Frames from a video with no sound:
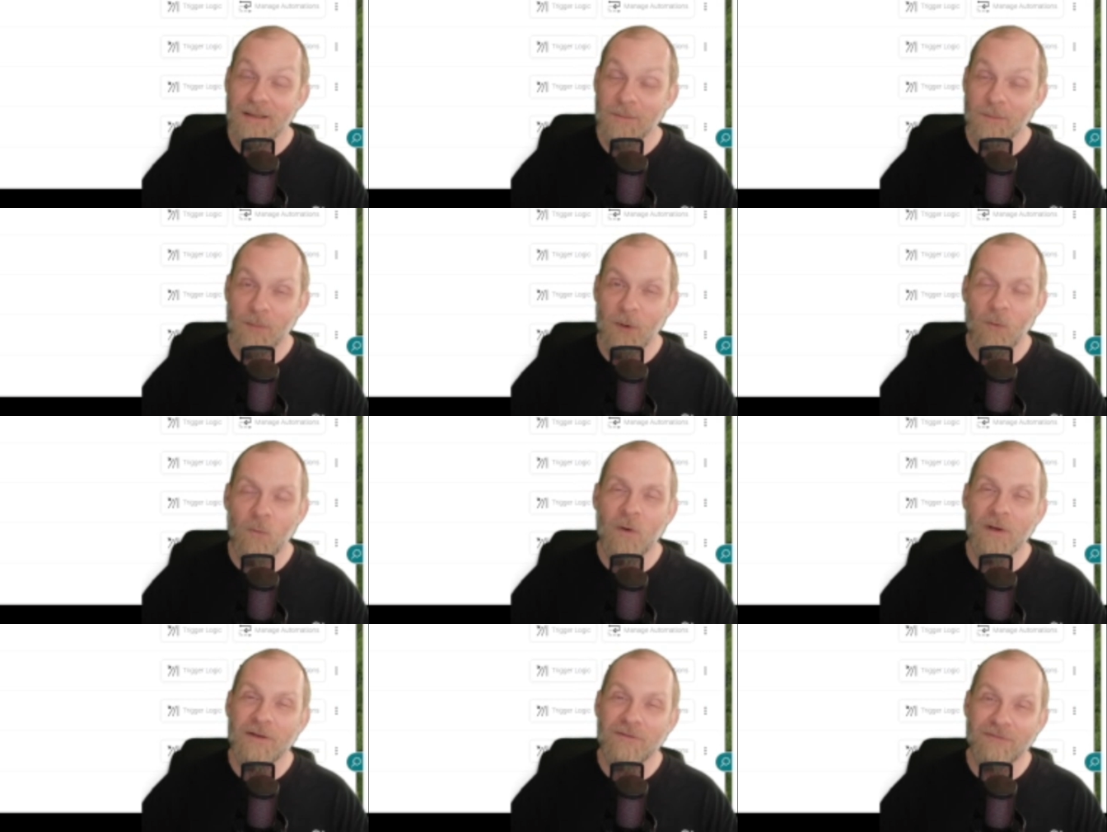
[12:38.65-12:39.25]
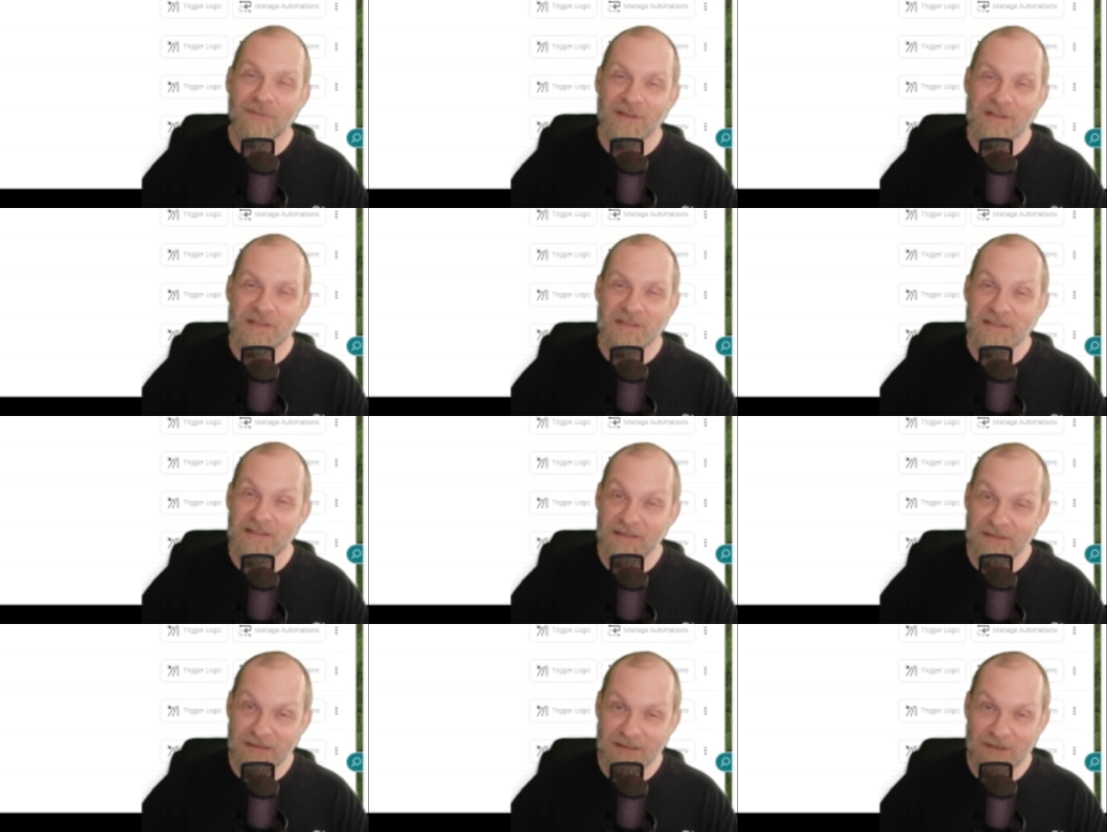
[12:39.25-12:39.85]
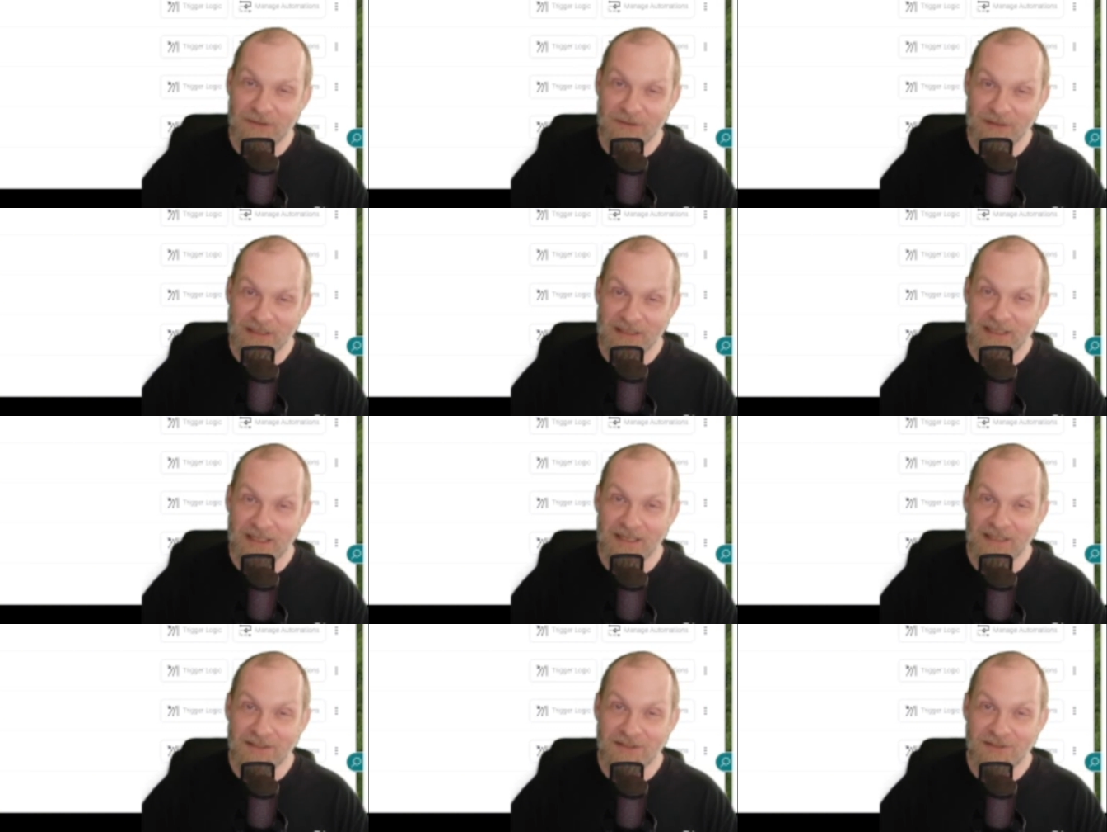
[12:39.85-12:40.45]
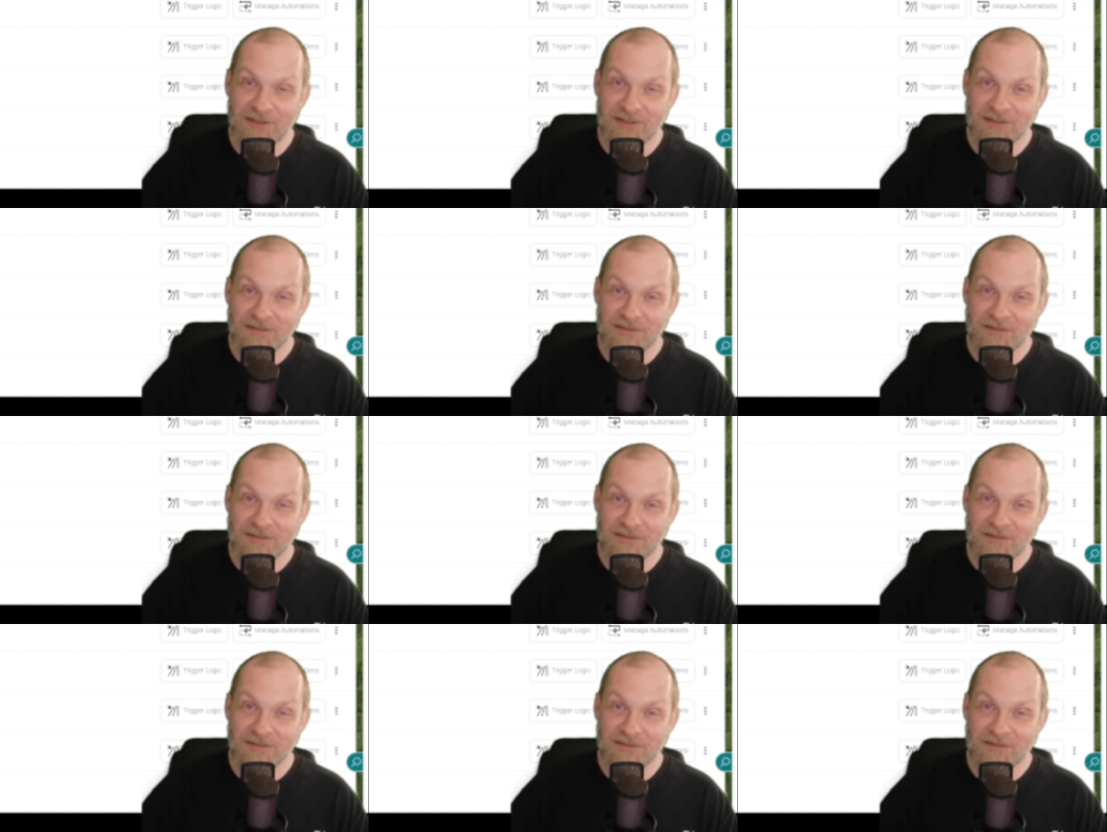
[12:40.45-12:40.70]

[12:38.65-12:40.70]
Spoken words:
But what if they still don't engage?